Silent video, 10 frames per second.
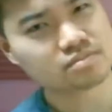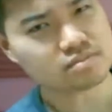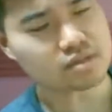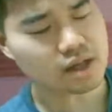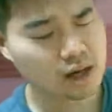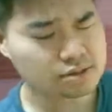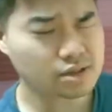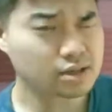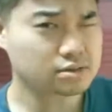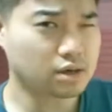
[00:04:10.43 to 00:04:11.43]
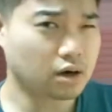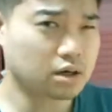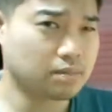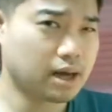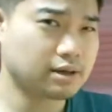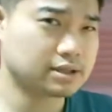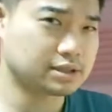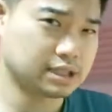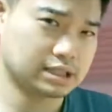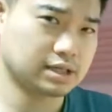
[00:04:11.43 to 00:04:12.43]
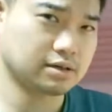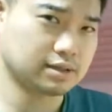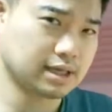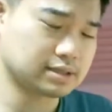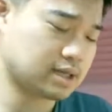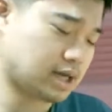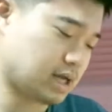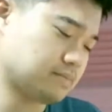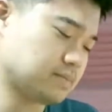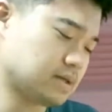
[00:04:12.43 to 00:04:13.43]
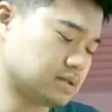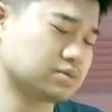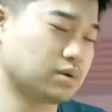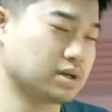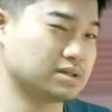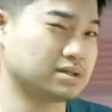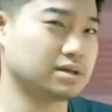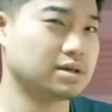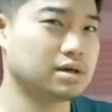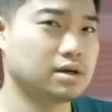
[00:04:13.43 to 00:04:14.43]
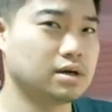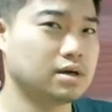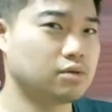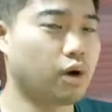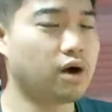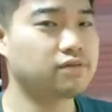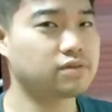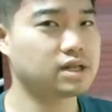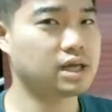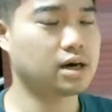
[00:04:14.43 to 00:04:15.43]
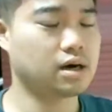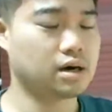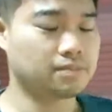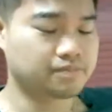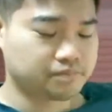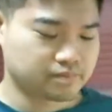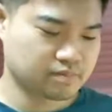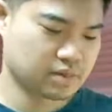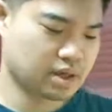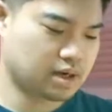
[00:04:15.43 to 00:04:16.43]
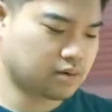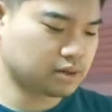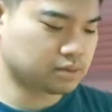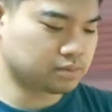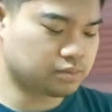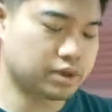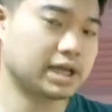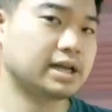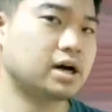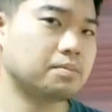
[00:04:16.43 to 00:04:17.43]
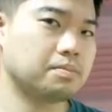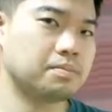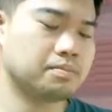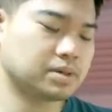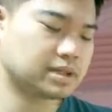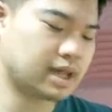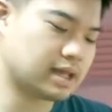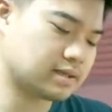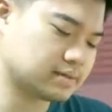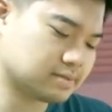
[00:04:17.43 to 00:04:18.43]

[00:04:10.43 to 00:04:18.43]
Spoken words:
I'll try to talk about in detail next time. I just wanted to roughly I wanted to bring it up, but then